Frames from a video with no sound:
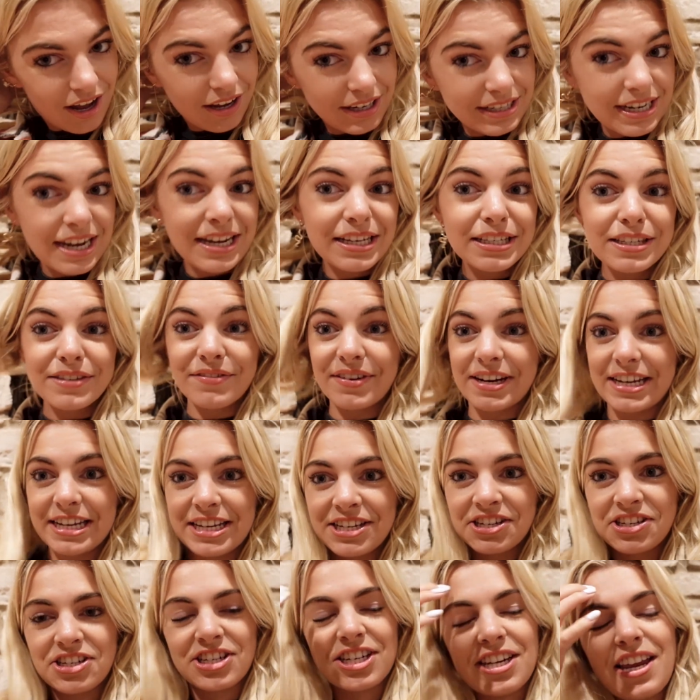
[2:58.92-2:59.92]
Our day is
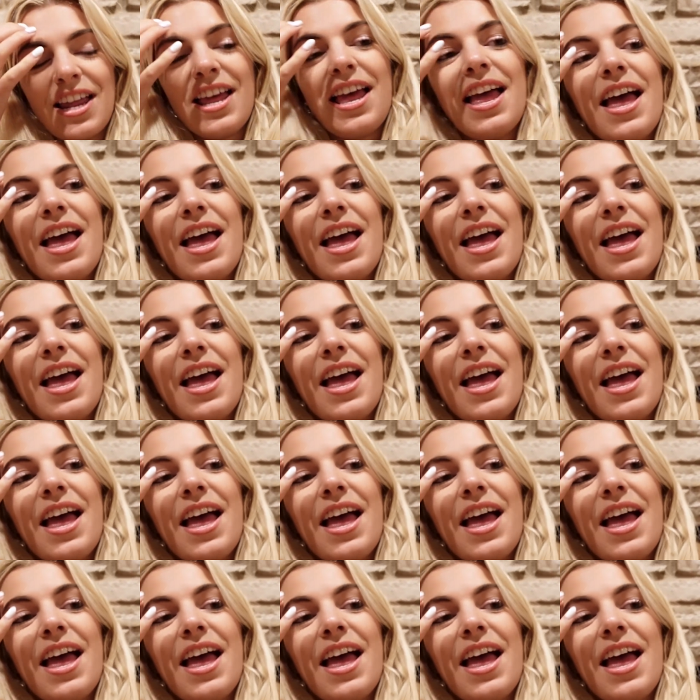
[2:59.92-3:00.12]
finished.